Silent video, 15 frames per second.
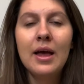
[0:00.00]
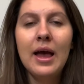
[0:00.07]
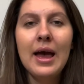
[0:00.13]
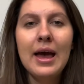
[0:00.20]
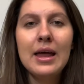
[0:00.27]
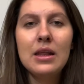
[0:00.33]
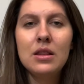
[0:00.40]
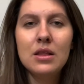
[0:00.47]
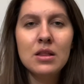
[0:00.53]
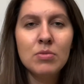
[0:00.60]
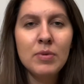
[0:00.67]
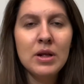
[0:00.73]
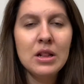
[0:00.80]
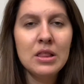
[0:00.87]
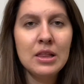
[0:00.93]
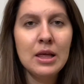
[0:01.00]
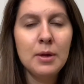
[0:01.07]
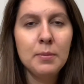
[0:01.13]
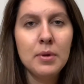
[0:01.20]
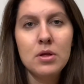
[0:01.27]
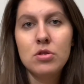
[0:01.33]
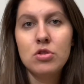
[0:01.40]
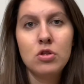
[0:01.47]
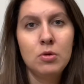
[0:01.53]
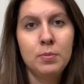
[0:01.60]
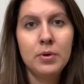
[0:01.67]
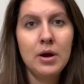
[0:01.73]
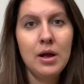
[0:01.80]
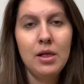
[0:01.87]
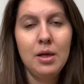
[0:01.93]
And this might seem
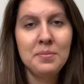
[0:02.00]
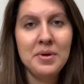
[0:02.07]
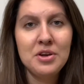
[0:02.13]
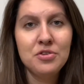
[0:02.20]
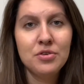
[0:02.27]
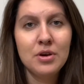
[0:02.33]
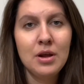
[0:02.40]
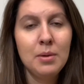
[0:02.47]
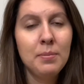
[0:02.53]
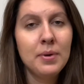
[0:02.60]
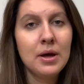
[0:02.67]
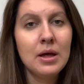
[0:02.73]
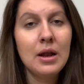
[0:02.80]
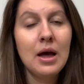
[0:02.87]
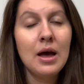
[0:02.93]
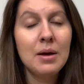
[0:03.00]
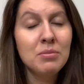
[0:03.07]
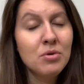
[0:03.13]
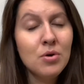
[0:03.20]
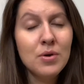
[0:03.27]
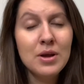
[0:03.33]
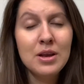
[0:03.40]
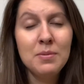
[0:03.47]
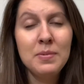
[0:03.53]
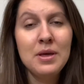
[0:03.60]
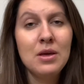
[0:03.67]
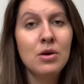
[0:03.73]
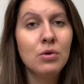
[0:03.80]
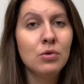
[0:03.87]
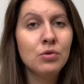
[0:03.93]
super elementary, but I'm going to
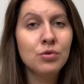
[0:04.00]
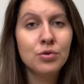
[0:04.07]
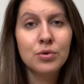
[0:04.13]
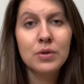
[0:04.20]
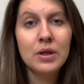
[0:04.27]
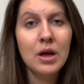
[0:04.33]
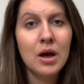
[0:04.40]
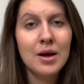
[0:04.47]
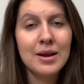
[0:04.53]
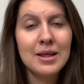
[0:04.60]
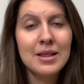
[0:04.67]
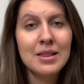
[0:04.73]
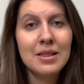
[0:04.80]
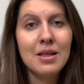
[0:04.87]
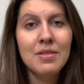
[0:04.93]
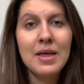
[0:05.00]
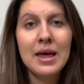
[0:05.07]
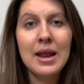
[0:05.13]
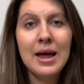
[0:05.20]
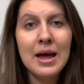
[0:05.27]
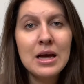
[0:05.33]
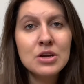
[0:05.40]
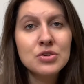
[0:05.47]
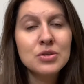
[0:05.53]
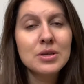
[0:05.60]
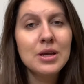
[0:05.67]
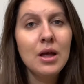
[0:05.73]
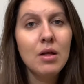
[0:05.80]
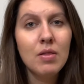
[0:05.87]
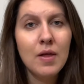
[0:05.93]
be truly honest that
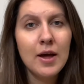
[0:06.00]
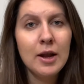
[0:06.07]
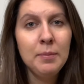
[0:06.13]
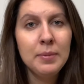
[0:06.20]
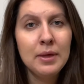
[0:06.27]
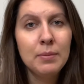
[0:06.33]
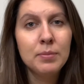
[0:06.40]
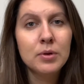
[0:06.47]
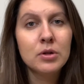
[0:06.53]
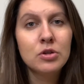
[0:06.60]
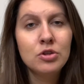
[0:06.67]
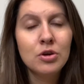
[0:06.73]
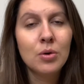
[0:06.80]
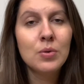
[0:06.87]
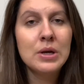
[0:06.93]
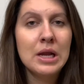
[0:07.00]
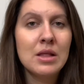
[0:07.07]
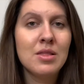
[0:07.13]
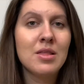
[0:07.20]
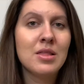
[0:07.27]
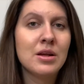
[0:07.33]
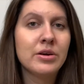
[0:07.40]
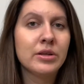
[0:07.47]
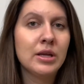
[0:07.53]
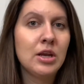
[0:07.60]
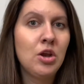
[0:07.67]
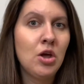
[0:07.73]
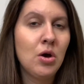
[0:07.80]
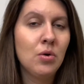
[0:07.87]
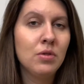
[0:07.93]
actually a lot of people don't necessarily
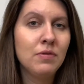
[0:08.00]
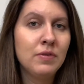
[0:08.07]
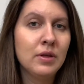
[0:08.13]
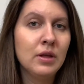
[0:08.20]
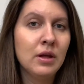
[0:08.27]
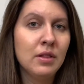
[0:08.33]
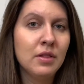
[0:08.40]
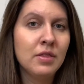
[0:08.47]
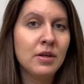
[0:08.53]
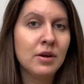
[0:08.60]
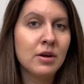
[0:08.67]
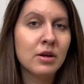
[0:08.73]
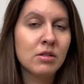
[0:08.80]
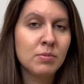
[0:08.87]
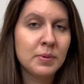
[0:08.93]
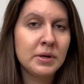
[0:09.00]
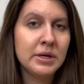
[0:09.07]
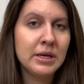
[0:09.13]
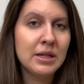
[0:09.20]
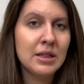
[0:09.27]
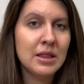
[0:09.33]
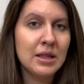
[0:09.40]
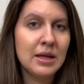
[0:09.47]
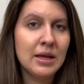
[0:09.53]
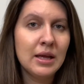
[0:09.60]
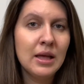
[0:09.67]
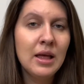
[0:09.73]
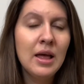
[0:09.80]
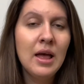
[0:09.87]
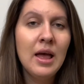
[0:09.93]
know the feeling that they're experiencing
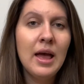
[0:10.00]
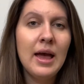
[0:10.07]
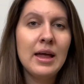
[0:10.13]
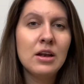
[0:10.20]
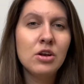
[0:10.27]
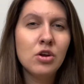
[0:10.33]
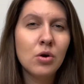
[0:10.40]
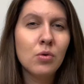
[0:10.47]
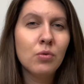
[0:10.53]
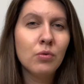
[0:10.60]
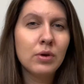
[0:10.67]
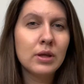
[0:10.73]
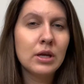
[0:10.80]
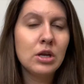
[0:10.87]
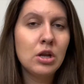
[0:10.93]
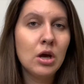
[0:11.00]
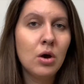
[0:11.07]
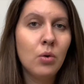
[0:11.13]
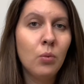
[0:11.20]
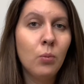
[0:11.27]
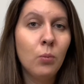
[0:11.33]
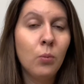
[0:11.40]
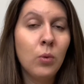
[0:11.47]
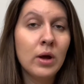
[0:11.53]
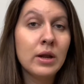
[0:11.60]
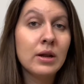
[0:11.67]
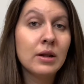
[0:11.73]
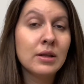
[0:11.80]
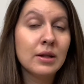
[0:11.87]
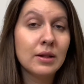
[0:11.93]
and don't really know what
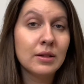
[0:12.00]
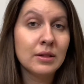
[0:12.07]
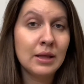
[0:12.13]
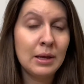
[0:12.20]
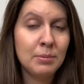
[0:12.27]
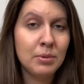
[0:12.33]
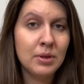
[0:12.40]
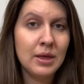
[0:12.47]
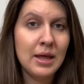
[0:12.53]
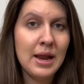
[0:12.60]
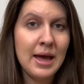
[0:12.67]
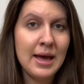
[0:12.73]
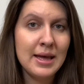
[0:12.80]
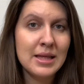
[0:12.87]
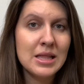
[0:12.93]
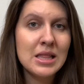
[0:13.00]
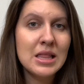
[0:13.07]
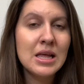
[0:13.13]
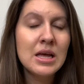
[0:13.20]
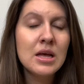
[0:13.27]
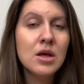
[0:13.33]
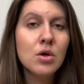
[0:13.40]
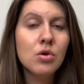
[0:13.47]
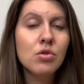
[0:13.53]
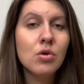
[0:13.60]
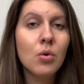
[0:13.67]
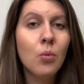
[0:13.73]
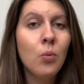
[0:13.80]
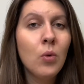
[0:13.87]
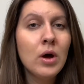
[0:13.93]
to label it as.
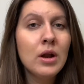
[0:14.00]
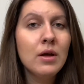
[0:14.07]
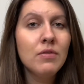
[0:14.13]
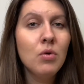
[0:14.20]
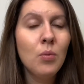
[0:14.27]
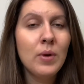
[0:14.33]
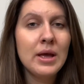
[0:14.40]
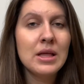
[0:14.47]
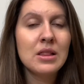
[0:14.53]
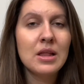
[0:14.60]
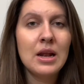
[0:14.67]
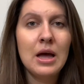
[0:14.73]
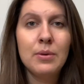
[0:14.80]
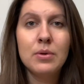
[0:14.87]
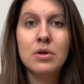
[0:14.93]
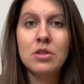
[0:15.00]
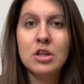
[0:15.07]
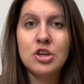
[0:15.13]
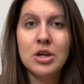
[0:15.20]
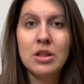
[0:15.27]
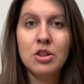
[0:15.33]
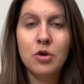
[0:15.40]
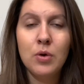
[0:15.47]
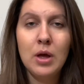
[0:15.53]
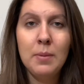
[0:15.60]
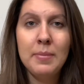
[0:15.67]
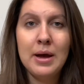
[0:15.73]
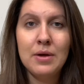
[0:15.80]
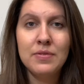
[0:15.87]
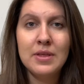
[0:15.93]
So one of the ways that I would suggest going
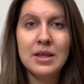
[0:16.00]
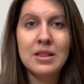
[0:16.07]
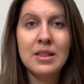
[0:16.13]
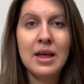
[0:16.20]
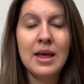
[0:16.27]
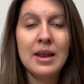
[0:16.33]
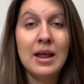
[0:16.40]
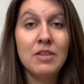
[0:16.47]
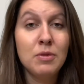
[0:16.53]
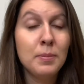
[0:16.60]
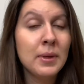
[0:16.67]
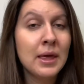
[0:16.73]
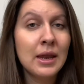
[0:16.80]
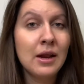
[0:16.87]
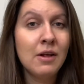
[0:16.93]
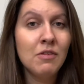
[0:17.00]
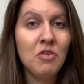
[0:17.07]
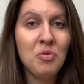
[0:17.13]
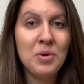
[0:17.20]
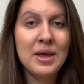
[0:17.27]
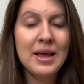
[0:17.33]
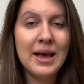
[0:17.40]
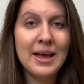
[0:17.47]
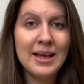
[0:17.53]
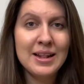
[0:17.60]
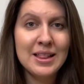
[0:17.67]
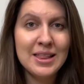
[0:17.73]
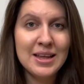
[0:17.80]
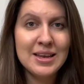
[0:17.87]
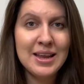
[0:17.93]
about this, and at the beginning of the week I had
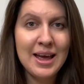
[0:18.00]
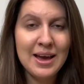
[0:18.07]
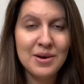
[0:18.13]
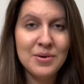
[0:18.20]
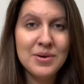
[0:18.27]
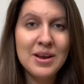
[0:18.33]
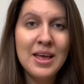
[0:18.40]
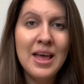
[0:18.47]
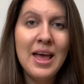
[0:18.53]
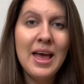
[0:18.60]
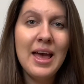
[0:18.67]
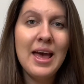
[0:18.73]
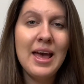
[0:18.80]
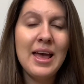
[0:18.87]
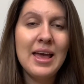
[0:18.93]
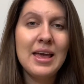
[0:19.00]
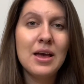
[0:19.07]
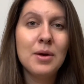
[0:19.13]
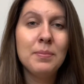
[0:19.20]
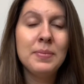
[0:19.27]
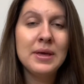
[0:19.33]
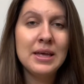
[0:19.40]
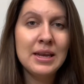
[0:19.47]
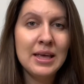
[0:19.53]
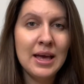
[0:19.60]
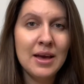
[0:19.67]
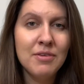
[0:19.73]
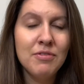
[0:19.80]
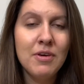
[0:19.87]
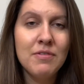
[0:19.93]
sent out a
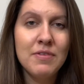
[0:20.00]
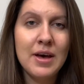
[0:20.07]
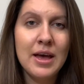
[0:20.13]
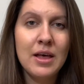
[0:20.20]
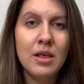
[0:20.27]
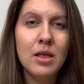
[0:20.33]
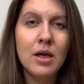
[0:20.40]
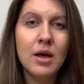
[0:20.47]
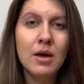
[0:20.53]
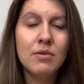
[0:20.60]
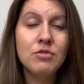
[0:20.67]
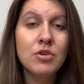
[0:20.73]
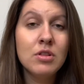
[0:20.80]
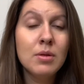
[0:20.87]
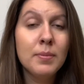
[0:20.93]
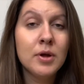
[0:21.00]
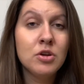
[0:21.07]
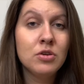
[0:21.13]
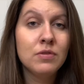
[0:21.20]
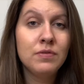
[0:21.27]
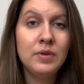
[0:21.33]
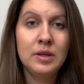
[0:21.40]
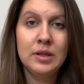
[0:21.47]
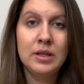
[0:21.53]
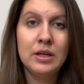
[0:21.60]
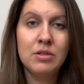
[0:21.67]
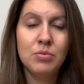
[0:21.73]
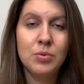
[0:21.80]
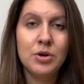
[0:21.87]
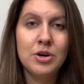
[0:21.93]
PDF file of just a bunch of
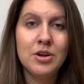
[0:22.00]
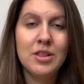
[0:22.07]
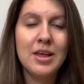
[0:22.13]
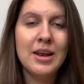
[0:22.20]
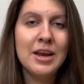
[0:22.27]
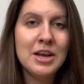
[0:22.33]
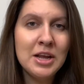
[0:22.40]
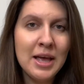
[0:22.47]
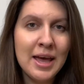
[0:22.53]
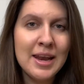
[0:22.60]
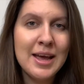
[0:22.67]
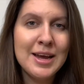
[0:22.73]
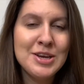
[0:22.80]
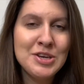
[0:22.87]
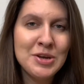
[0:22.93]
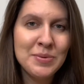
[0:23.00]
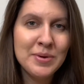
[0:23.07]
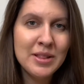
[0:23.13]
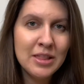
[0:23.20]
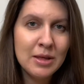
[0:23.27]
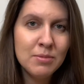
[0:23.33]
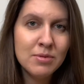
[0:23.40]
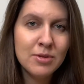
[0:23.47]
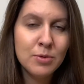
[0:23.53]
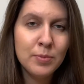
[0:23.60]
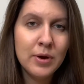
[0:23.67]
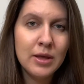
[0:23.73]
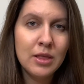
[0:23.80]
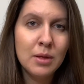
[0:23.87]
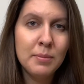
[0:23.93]
feelings words. And again, I know it seems super
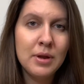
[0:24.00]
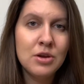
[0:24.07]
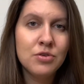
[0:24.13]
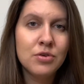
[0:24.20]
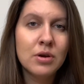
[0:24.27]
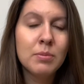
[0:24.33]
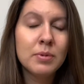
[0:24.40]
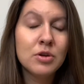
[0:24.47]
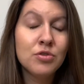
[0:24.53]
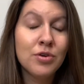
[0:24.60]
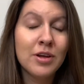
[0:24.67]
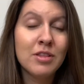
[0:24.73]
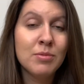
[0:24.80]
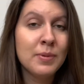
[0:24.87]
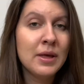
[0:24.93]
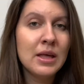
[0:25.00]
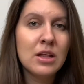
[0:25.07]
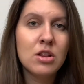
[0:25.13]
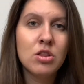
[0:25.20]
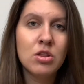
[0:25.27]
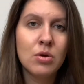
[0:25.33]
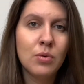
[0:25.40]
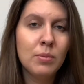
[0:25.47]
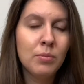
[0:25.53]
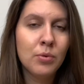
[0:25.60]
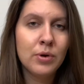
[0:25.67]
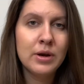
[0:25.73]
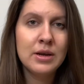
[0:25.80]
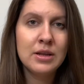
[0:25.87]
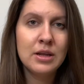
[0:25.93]
elementary, but trust me, it's so
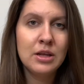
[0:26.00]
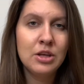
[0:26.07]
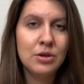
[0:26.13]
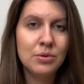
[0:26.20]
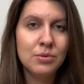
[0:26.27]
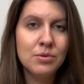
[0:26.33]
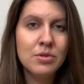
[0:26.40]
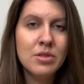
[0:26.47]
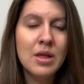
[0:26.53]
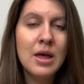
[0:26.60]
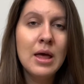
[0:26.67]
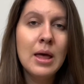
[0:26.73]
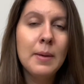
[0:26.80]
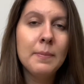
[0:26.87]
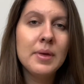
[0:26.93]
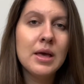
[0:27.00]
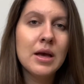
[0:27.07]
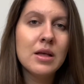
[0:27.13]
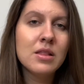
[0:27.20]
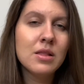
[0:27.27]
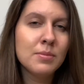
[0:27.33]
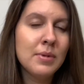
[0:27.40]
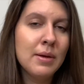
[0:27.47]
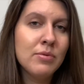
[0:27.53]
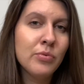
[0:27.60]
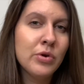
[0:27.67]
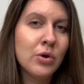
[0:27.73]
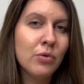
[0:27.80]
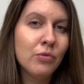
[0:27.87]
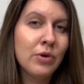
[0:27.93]
important to use because sometimes we
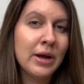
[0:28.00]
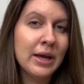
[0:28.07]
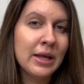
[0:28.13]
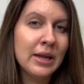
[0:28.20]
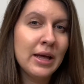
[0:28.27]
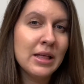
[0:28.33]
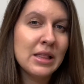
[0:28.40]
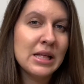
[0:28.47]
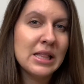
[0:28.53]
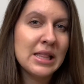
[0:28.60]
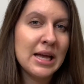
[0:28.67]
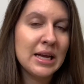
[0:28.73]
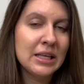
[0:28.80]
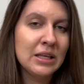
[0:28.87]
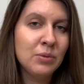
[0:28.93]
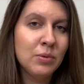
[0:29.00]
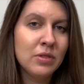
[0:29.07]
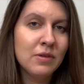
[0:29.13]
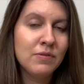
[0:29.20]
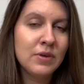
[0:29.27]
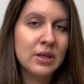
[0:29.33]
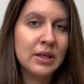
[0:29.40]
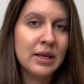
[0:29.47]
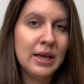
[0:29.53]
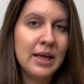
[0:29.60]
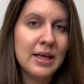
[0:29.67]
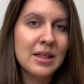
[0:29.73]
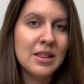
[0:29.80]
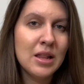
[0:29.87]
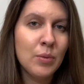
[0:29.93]
don't recognize exactly what the feeling
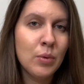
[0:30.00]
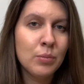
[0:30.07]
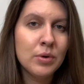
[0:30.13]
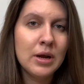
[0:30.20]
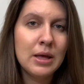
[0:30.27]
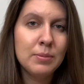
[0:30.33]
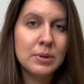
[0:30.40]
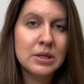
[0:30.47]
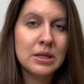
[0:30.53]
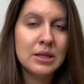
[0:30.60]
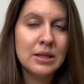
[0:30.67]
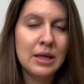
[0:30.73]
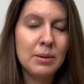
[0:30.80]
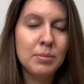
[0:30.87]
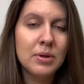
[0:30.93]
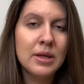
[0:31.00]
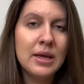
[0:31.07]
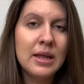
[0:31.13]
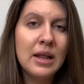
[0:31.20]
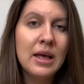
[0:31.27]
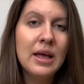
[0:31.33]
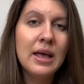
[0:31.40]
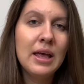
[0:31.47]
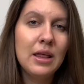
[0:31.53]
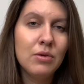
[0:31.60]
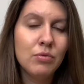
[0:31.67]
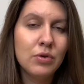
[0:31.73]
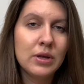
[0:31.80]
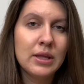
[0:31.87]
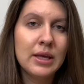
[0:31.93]
is, and when we're able to label it, it
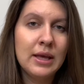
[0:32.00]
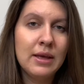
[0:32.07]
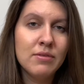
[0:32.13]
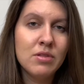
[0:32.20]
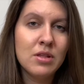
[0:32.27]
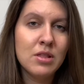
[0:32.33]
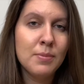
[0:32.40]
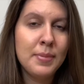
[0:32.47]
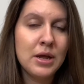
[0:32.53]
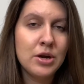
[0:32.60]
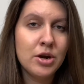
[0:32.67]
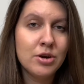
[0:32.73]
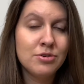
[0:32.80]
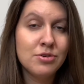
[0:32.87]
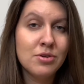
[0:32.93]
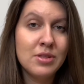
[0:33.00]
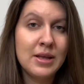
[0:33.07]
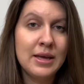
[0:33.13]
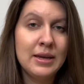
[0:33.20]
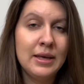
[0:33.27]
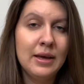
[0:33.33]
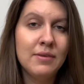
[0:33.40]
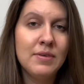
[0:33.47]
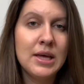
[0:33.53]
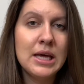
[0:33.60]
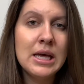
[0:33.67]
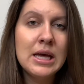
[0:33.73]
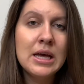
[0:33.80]
really gives us a better understanding of it.